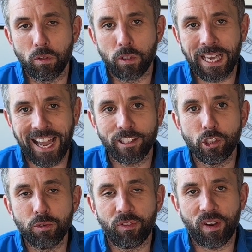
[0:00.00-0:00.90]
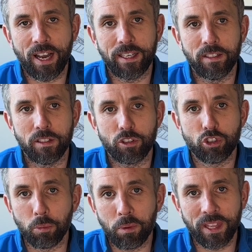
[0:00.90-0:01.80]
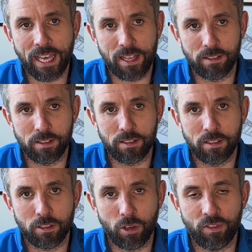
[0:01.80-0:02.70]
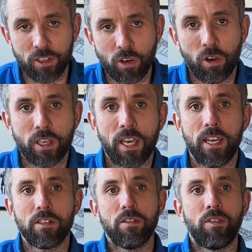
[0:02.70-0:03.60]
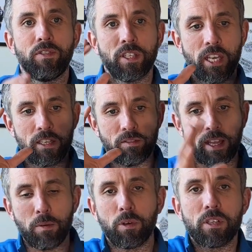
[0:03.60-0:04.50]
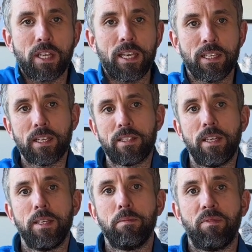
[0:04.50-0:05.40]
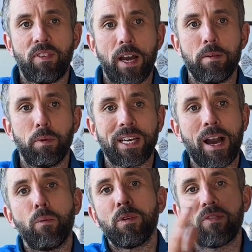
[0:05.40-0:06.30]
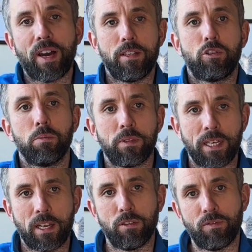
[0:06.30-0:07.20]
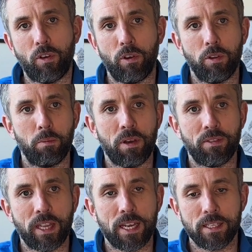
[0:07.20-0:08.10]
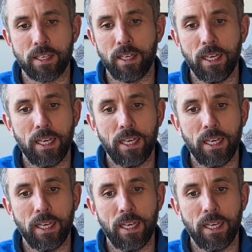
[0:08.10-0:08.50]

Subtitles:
can you find something else? So if it's a case of they want to stay in that team, fine. But can we find something else for them? Whether that's a